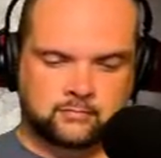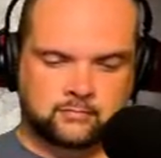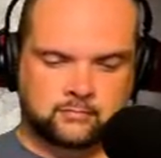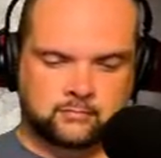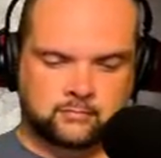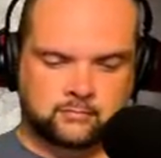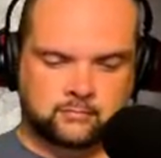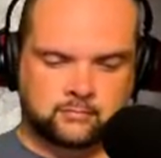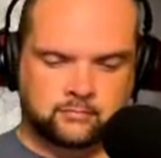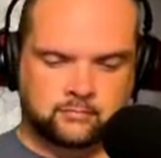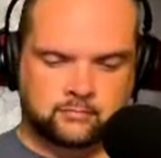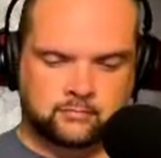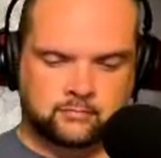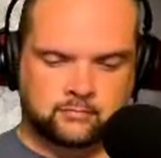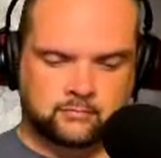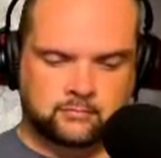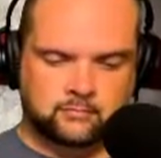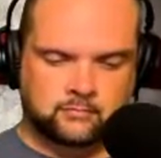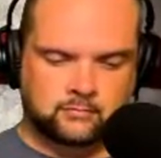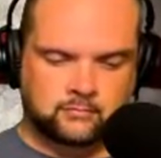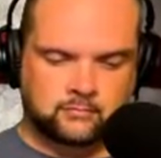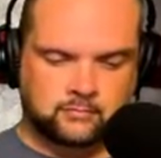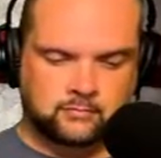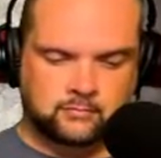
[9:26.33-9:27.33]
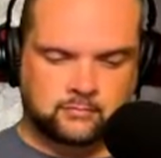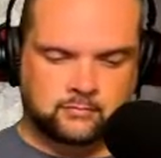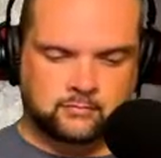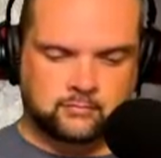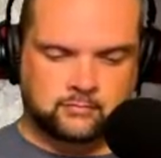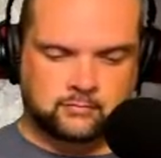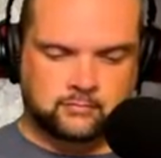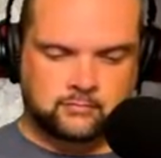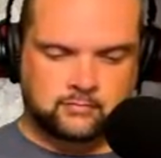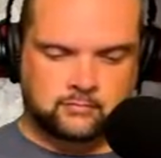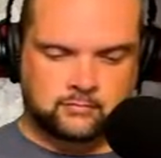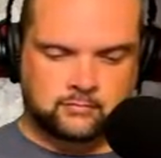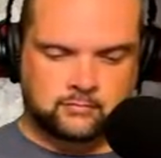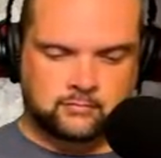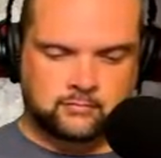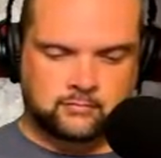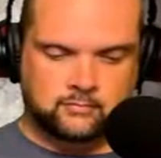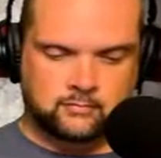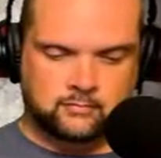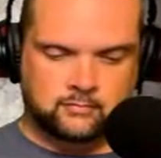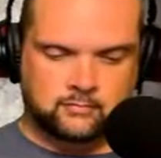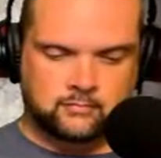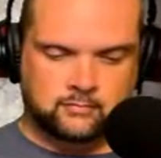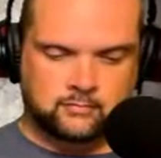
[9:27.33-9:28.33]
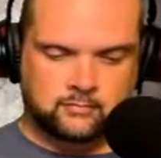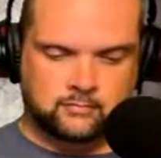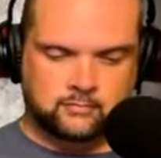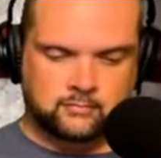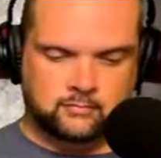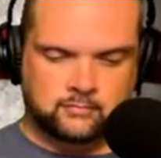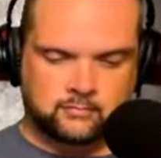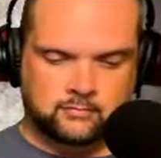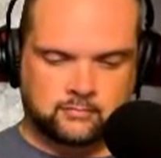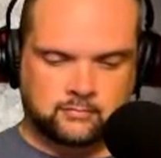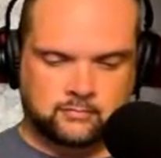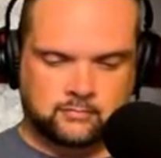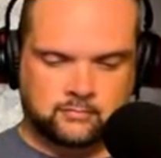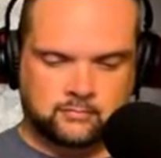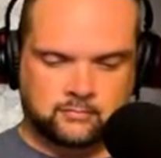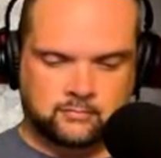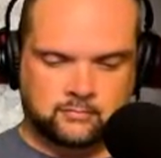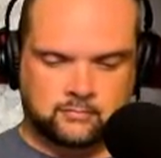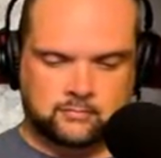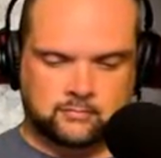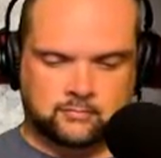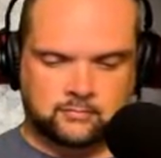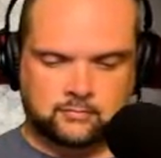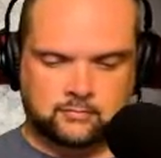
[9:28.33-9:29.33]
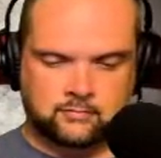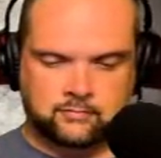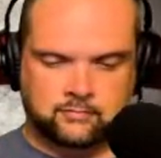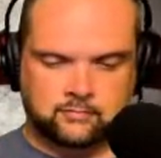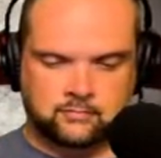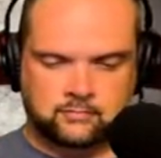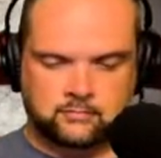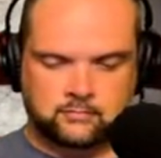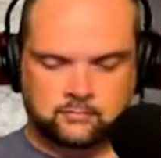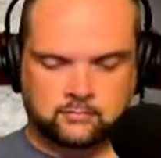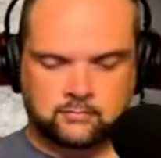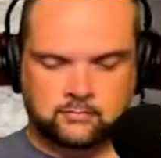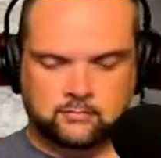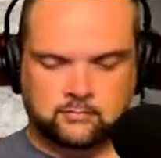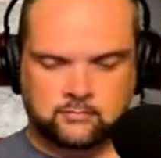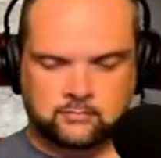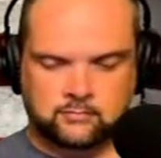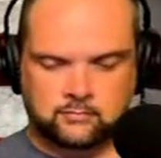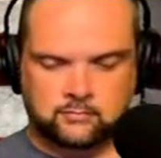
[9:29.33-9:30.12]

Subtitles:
No words are spoken by the person on screen.